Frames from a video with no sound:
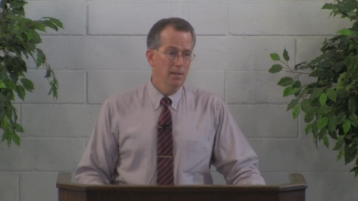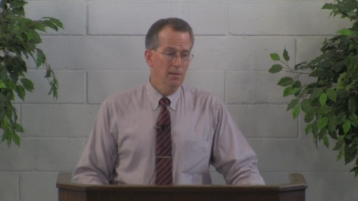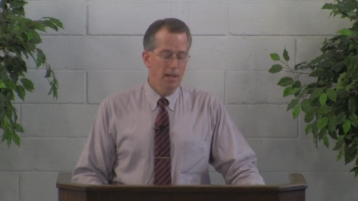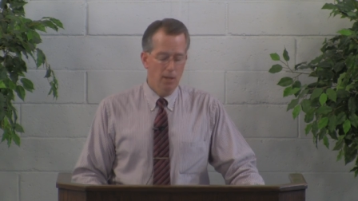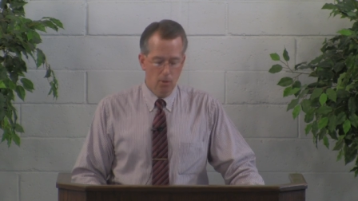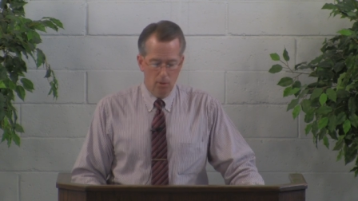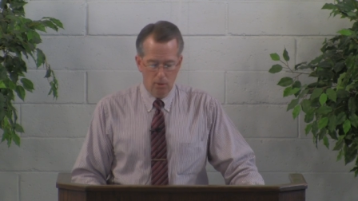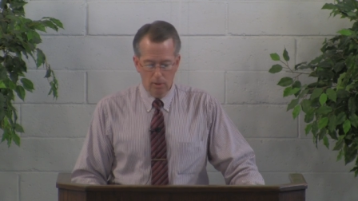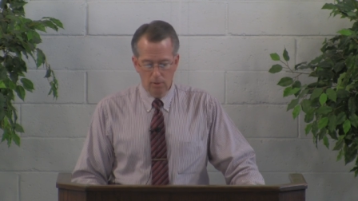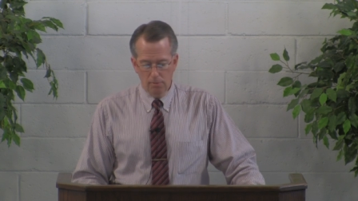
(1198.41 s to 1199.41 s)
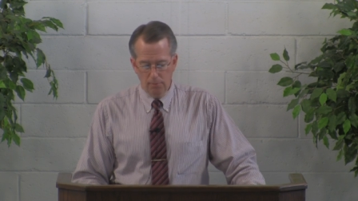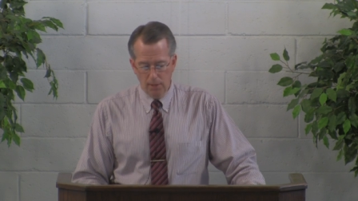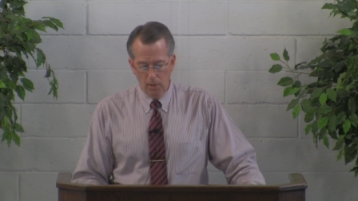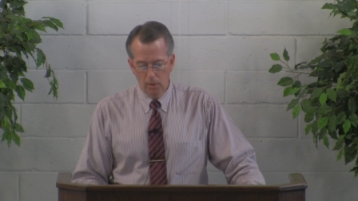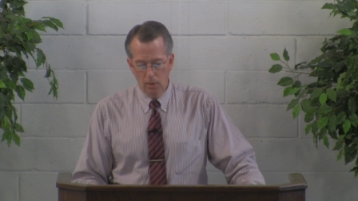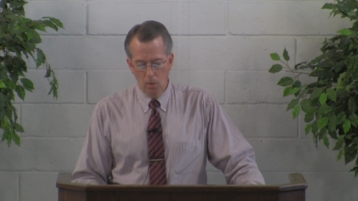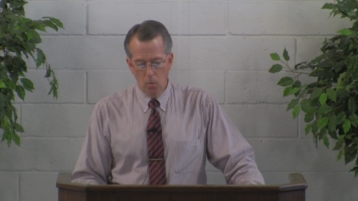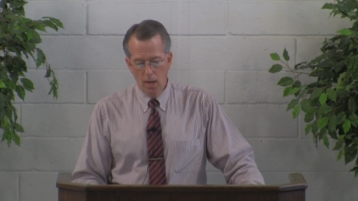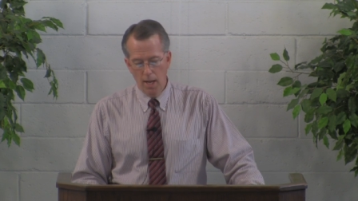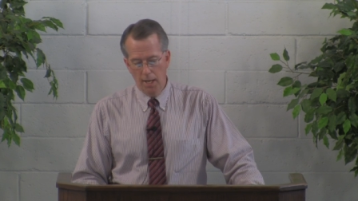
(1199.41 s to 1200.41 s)
They all fell
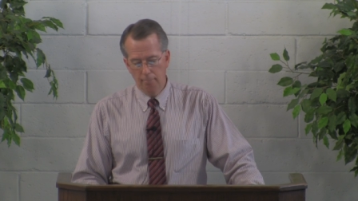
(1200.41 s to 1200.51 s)
away.